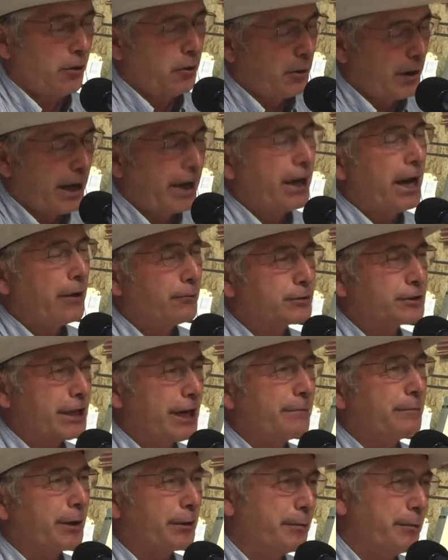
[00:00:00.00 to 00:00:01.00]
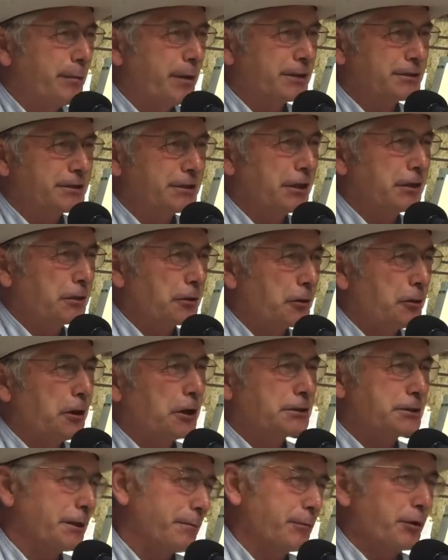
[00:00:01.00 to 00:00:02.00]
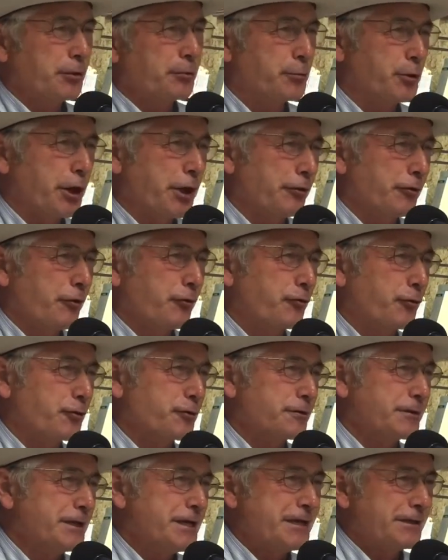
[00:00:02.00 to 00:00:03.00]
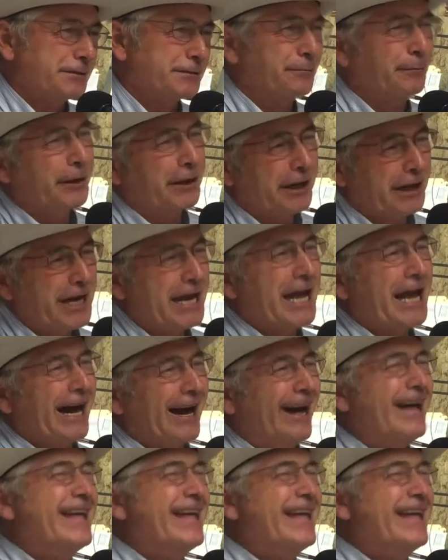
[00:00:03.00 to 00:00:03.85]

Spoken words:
No, I was at my son-in-law's. I'm going to brand the 13th, but anyhow.